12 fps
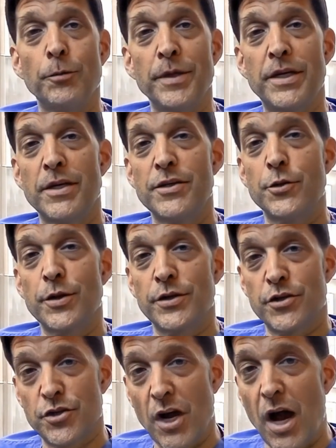because you're in
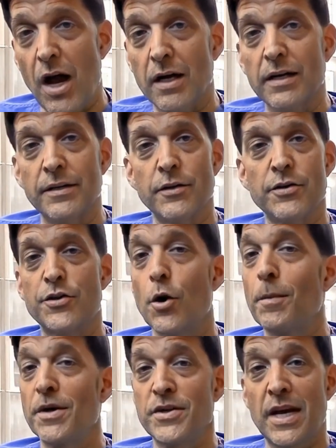shock and there's so
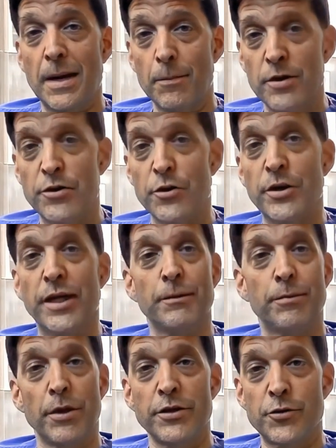much hemorrhage, you're getting
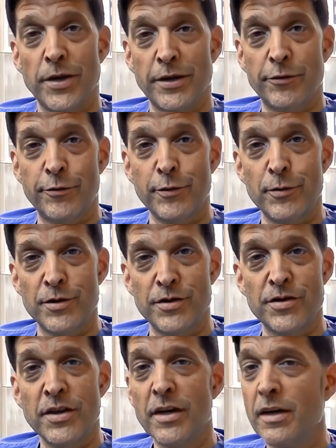blood
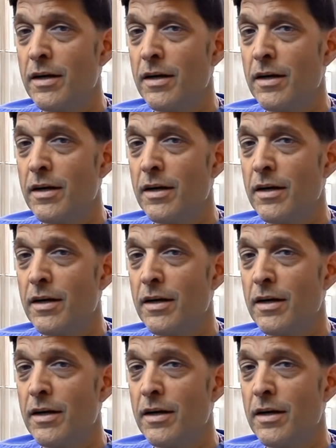transfusions.